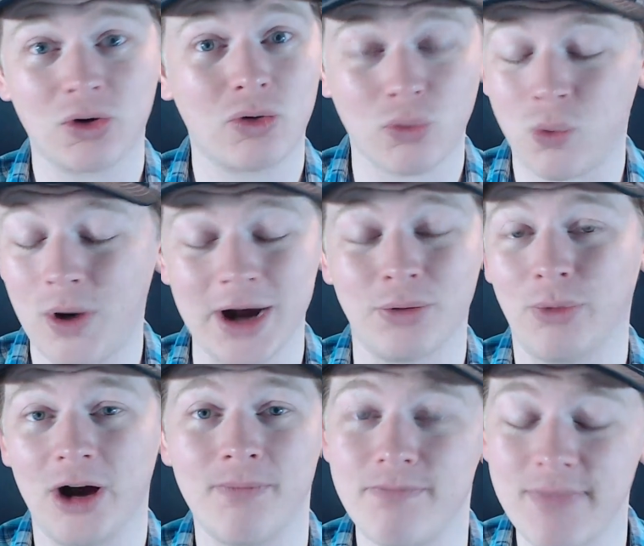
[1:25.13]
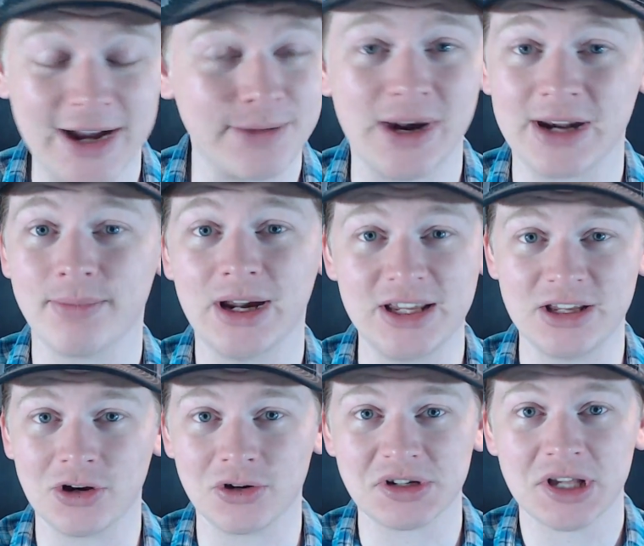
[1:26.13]
quite a while, many
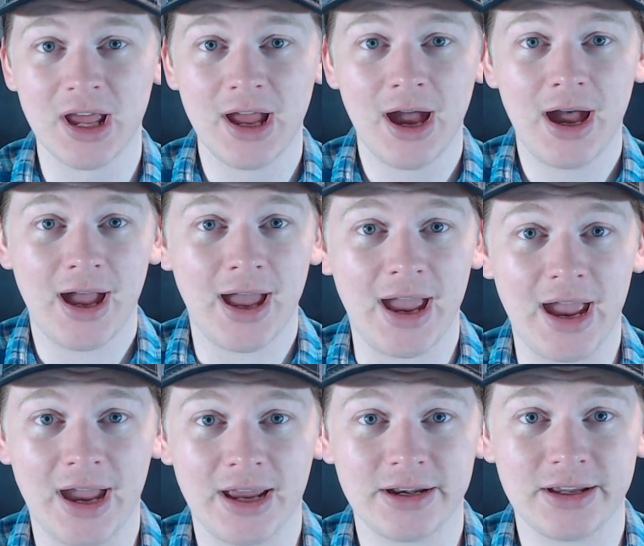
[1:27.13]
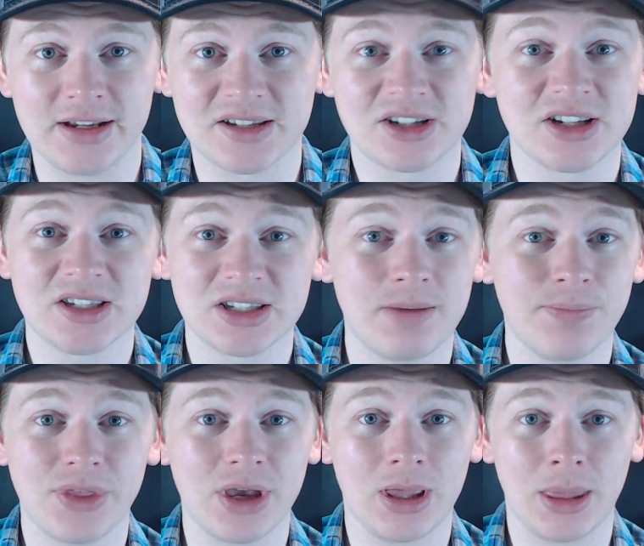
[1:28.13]
years, and it's just
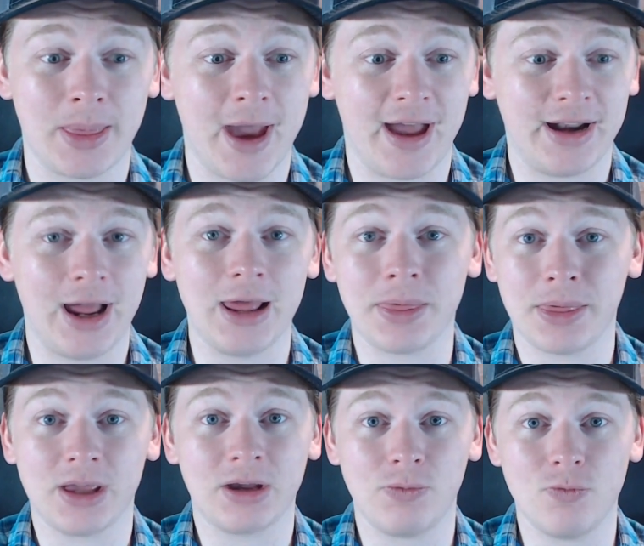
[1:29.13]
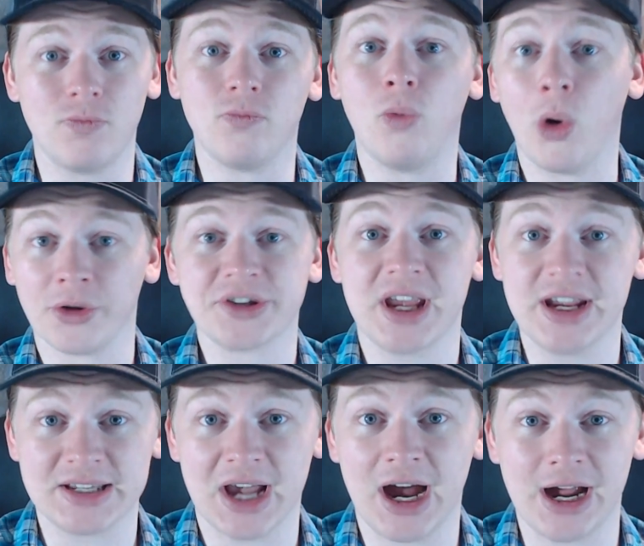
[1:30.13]
something that I think will
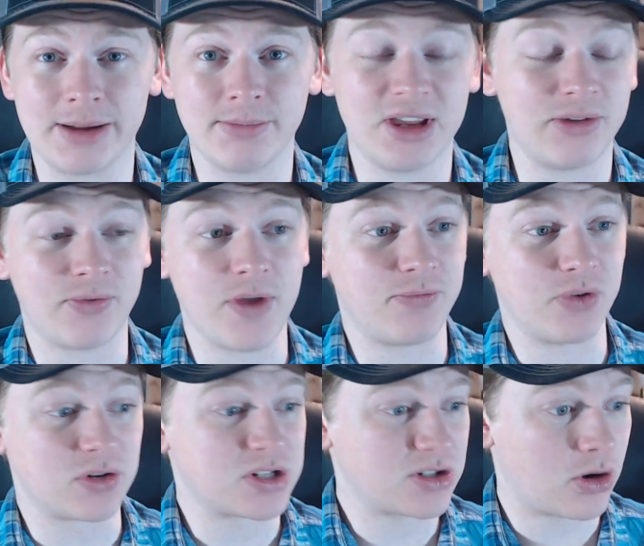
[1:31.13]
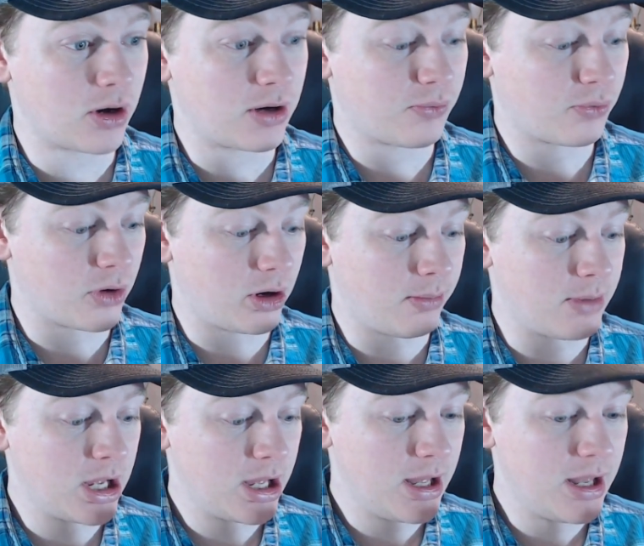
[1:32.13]
take time. If you're starting from
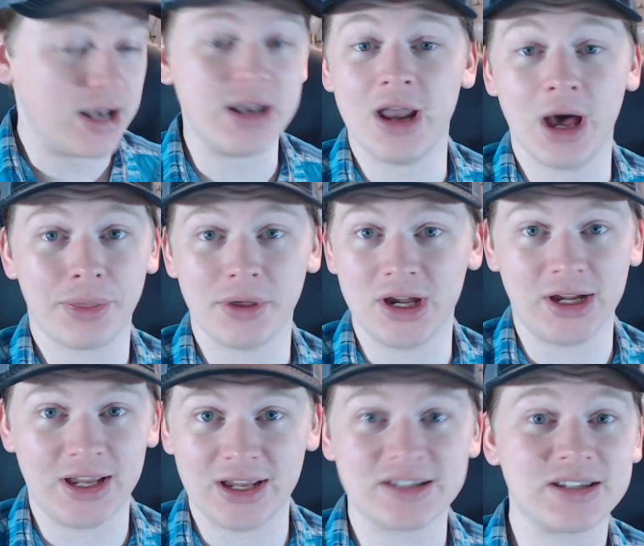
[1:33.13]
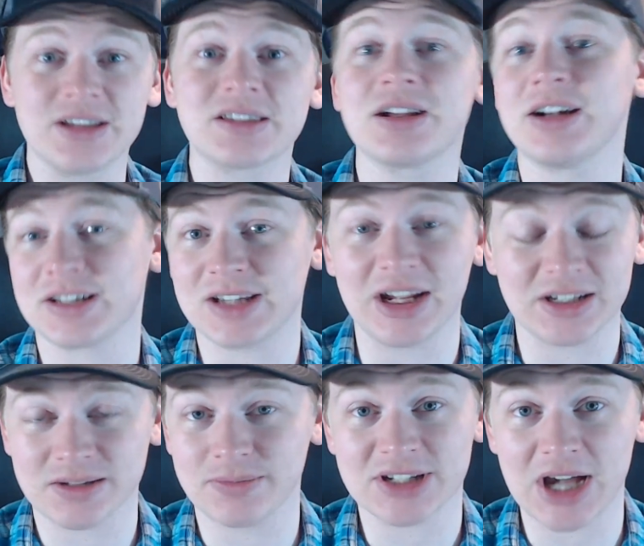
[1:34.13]
nothing, it's going to take
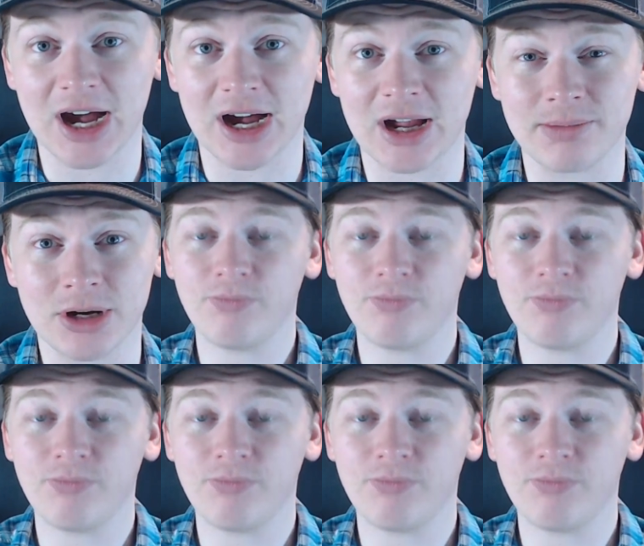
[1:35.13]
some time,